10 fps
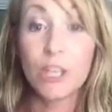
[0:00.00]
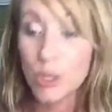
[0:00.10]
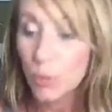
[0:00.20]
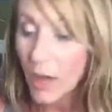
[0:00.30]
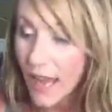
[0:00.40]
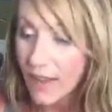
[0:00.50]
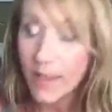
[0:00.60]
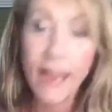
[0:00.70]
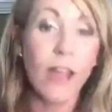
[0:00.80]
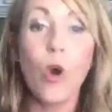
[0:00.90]
You will
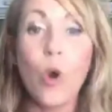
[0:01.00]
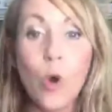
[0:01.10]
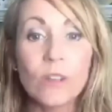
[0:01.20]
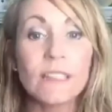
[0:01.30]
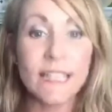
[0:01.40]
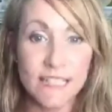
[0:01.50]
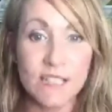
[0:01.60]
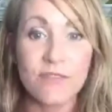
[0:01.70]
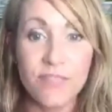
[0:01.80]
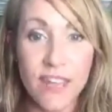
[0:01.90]
have a whole
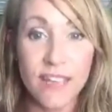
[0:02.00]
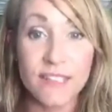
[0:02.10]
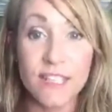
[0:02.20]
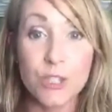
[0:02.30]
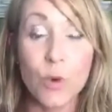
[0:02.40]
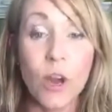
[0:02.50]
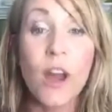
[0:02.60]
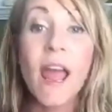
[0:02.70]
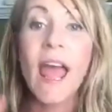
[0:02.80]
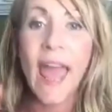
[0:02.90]
list of things that you
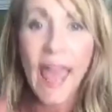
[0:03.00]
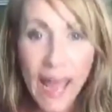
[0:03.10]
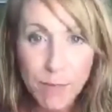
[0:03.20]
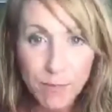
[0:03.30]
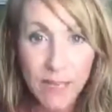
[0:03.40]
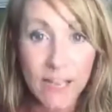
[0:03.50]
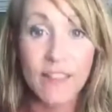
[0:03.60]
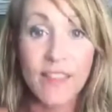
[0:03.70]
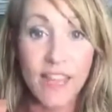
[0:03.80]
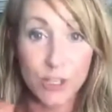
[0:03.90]
are
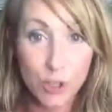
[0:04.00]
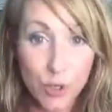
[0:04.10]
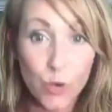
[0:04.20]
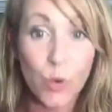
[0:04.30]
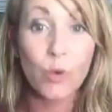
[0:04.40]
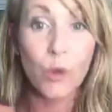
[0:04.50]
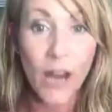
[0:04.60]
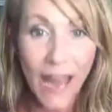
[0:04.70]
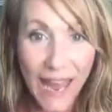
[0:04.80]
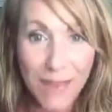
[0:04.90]
happy that you
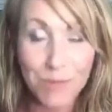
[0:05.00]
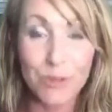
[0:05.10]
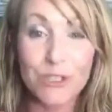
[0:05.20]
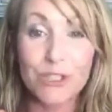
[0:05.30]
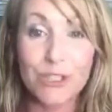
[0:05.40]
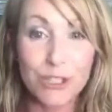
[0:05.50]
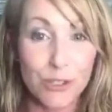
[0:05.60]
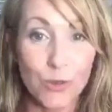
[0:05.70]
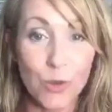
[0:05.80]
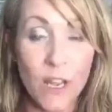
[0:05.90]
were able to
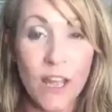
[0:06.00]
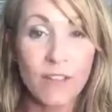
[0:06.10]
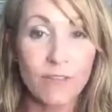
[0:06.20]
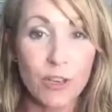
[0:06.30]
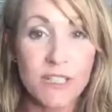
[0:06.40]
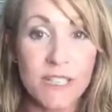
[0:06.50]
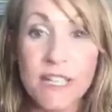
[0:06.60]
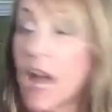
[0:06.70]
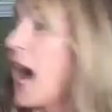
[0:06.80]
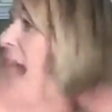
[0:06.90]
do
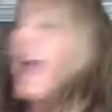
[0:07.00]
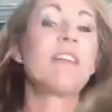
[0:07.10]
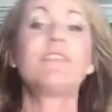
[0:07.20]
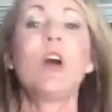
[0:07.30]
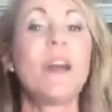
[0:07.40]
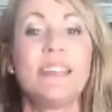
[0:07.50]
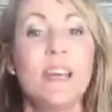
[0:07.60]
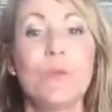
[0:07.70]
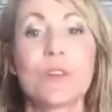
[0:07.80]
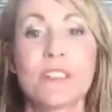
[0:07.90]
versus, I have no
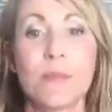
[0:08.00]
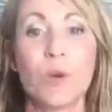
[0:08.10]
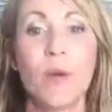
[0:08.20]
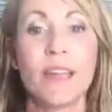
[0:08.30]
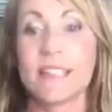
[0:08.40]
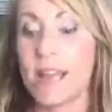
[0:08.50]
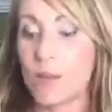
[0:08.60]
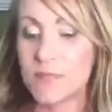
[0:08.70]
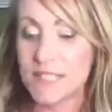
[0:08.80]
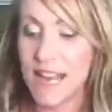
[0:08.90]
idea where summer went and
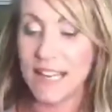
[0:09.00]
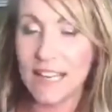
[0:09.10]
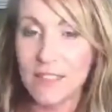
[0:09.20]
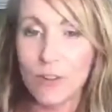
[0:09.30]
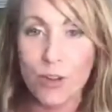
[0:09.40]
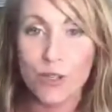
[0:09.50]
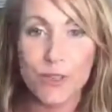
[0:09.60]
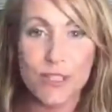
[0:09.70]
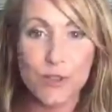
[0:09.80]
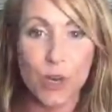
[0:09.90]
now I'm standing in the
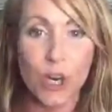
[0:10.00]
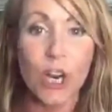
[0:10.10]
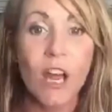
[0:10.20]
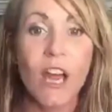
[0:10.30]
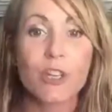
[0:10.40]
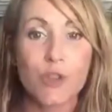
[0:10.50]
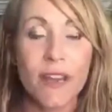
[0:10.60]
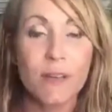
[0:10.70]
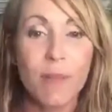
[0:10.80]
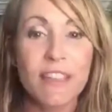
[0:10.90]
grocery store
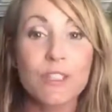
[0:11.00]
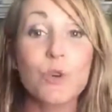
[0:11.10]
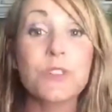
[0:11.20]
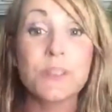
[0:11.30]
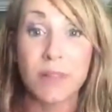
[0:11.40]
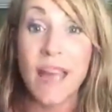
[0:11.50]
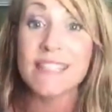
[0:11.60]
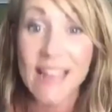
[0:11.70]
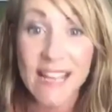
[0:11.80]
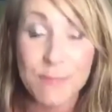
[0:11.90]
trying to buy school
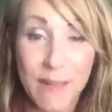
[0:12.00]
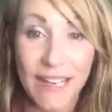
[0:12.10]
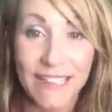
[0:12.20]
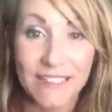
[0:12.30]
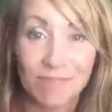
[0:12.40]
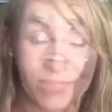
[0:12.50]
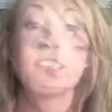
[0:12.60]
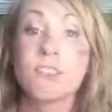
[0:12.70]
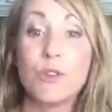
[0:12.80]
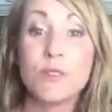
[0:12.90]
supplies last minute.
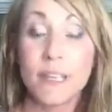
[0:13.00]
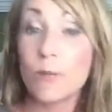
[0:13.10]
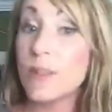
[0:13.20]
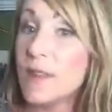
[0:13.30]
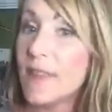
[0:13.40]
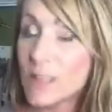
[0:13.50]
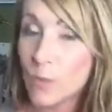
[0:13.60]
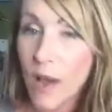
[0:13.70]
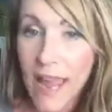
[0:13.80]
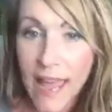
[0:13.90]
So you stick with me.
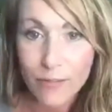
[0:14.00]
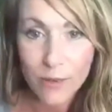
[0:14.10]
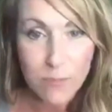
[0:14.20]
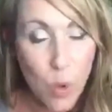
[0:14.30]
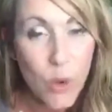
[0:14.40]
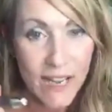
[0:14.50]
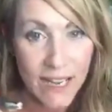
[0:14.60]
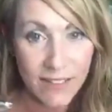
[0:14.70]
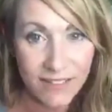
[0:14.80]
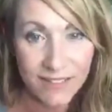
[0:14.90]
That's why every
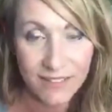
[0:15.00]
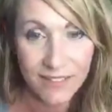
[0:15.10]
morning,